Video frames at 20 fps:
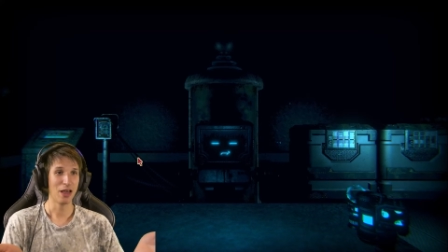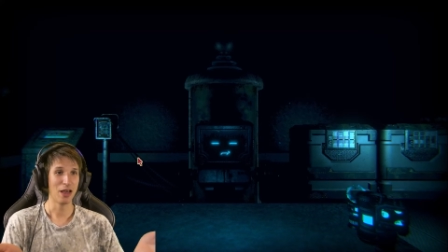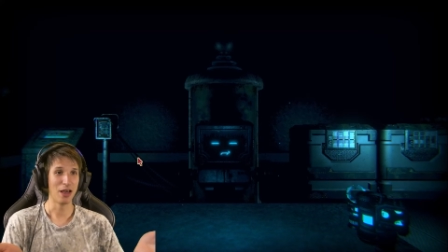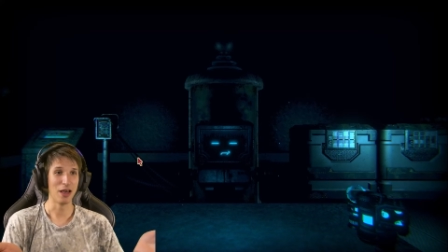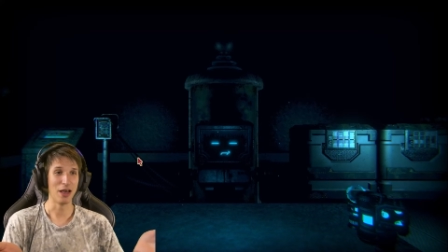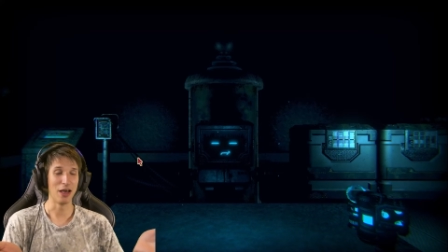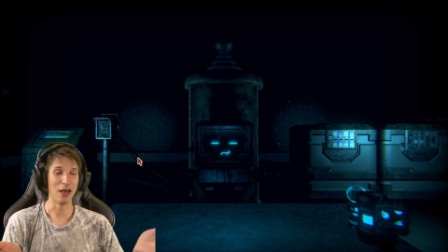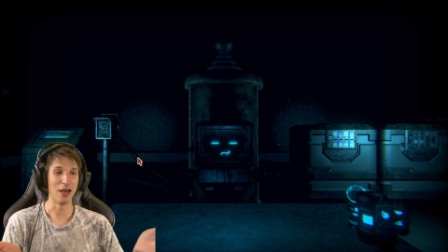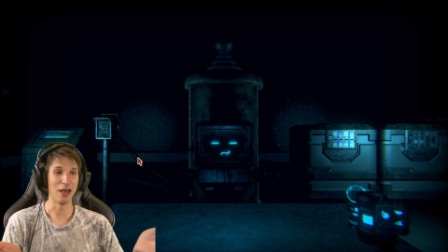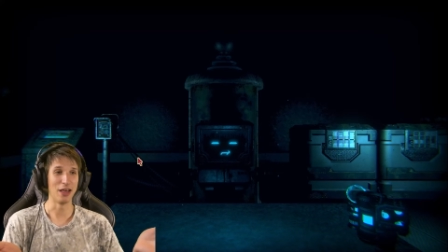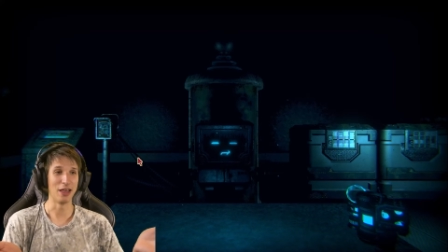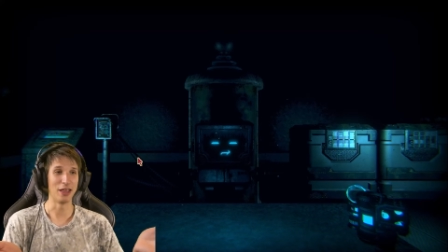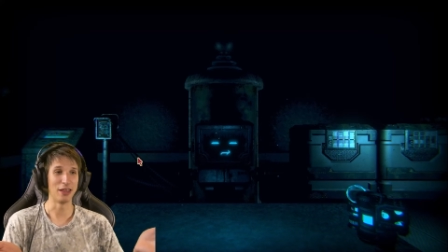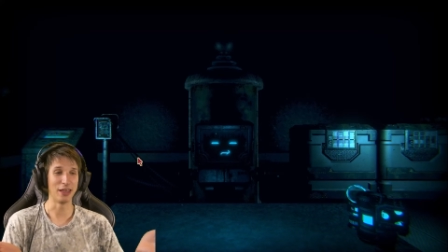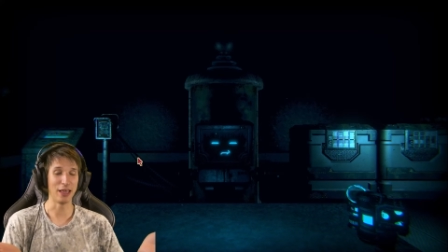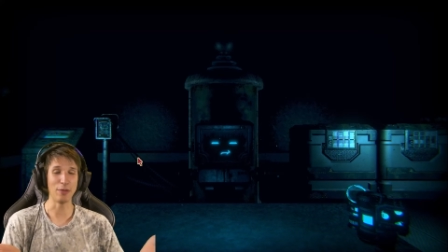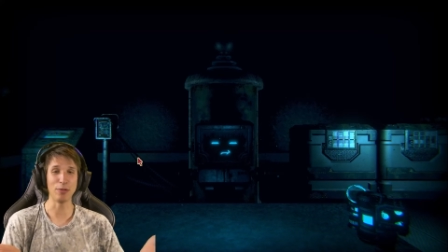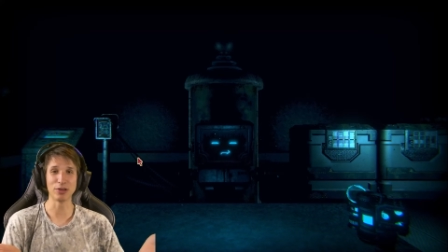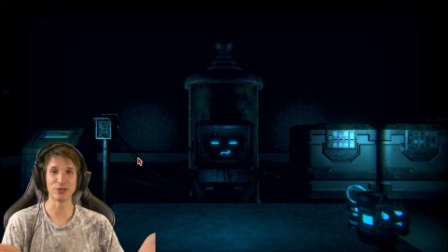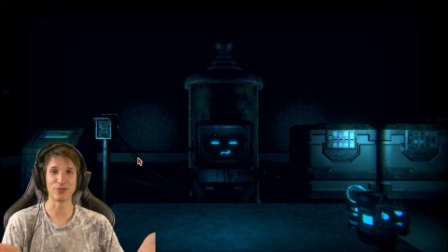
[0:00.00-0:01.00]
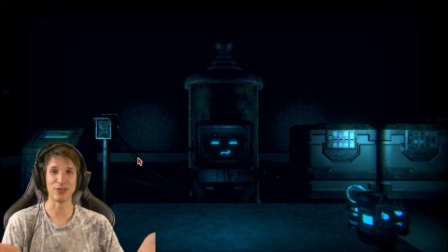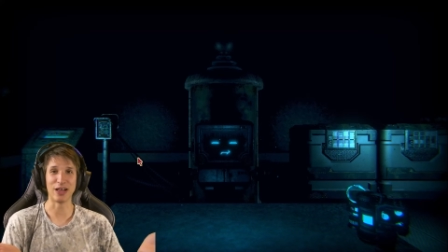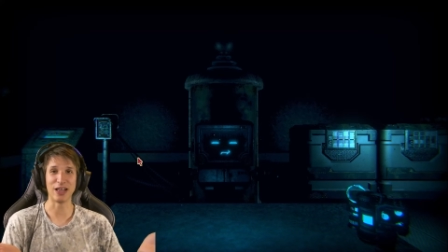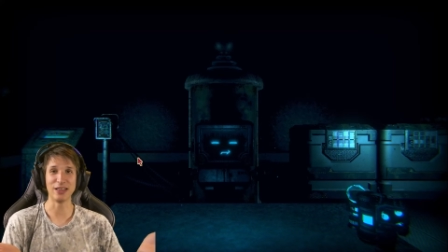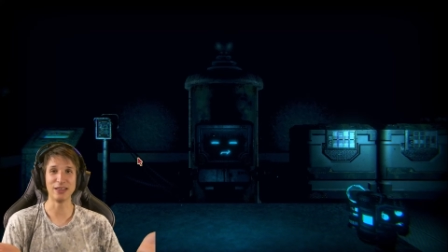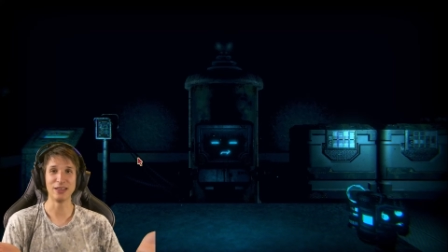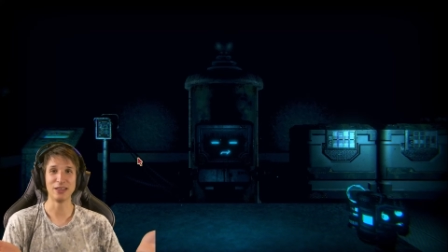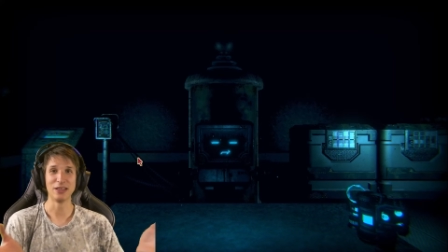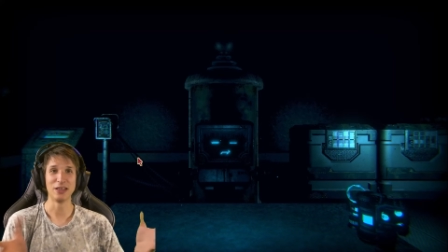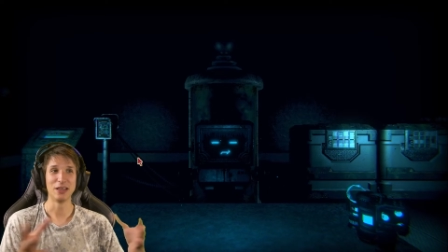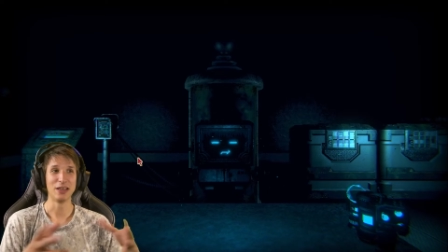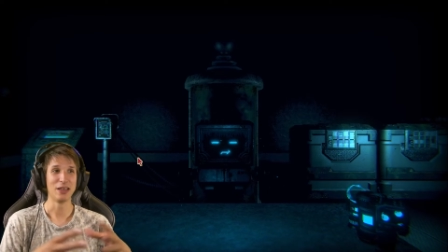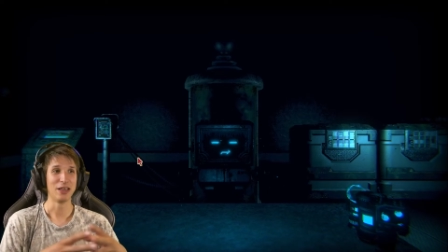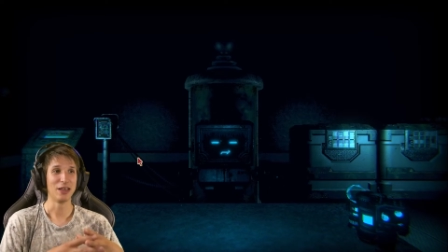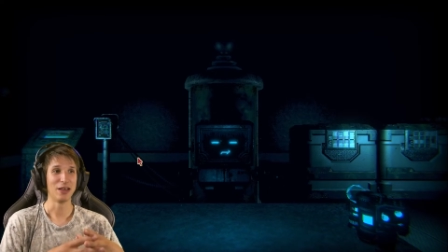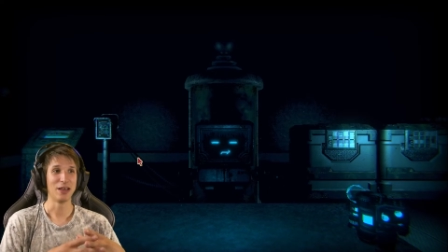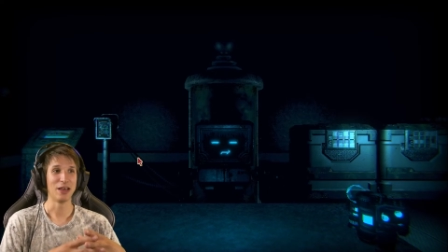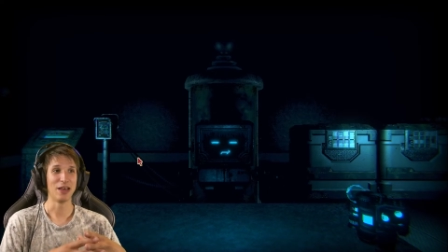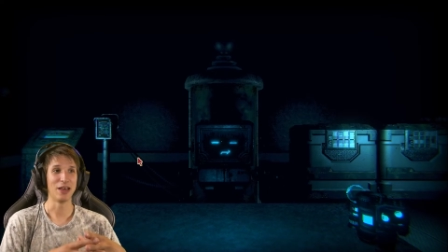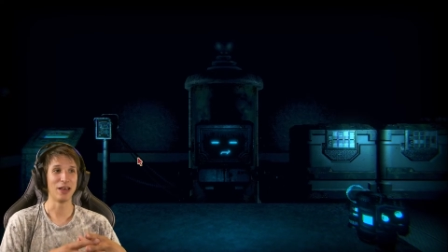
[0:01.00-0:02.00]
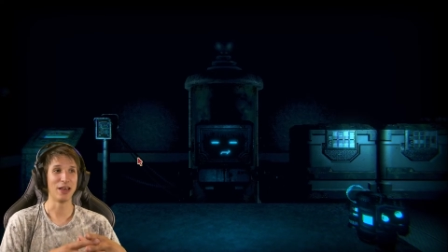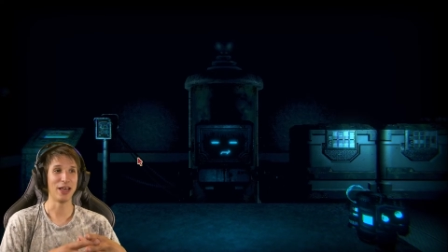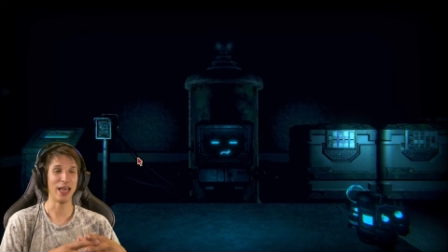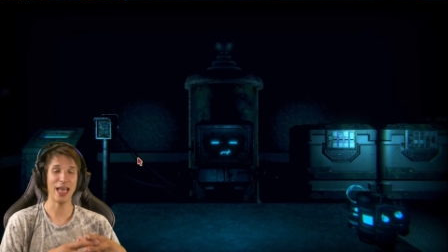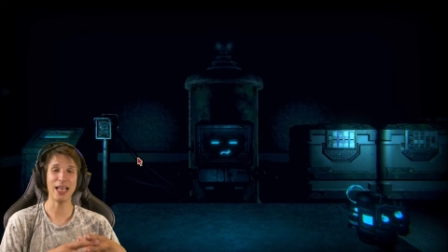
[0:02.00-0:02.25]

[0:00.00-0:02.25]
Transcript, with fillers: Uh, that was fun. Uh,